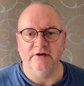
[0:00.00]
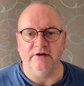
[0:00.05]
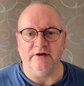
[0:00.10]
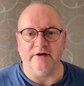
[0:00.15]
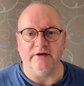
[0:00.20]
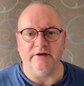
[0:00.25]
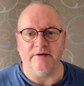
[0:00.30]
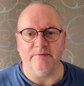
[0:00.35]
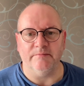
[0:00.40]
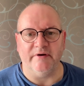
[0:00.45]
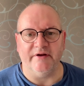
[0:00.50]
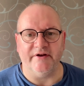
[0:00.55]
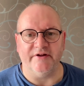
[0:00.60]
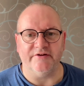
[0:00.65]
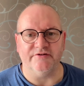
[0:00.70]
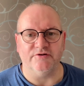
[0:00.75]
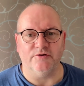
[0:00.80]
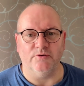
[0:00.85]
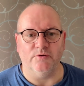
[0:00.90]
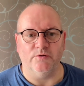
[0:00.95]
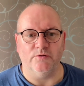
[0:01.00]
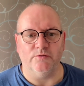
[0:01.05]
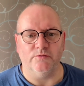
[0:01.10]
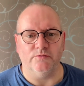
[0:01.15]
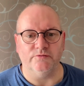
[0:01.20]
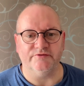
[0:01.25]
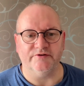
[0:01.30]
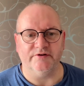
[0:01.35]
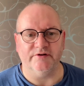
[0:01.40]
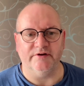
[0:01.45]
And it's
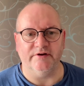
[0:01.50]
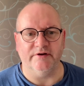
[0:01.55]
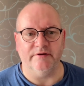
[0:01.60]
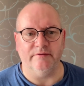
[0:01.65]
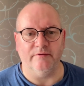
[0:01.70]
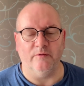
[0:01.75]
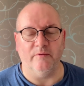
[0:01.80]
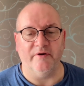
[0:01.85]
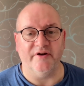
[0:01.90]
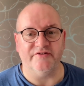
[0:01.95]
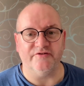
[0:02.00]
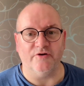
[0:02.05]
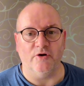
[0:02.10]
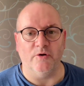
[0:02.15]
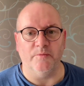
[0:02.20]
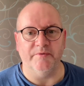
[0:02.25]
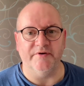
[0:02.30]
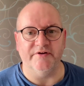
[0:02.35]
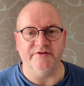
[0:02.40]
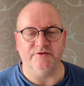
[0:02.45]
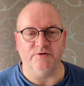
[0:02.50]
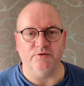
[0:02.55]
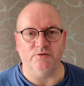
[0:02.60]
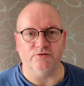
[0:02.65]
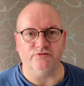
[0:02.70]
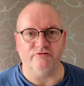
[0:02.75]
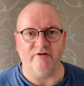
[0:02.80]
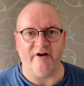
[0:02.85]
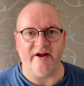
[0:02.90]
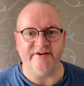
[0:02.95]
called, or when it's open, it's
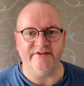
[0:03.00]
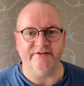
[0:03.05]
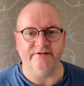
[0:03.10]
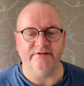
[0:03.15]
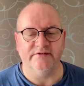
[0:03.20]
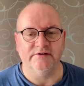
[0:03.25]
called Red.